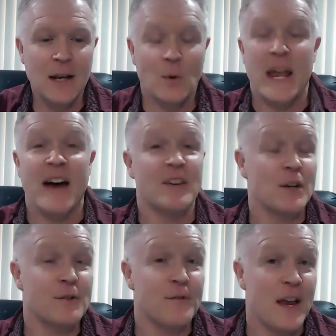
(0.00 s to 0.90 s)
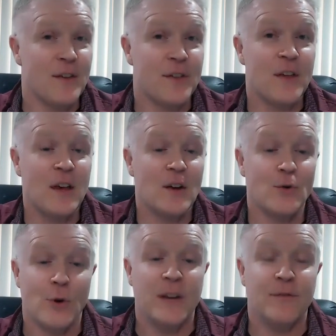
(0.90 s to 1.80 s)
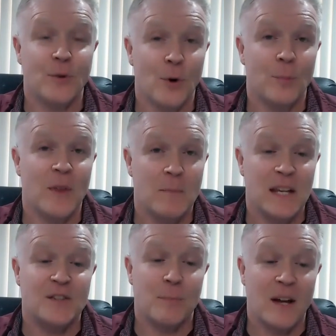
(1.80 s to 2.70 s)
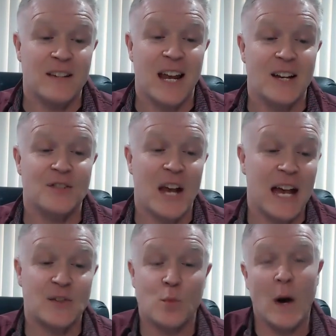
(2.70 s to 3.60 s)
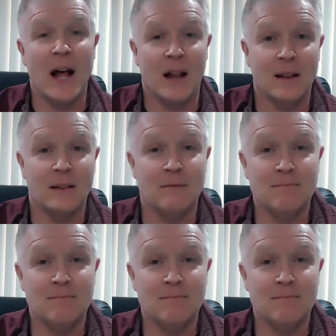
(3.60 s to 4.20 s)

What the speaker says: We have an interfaith grief group that meets Mondays as well.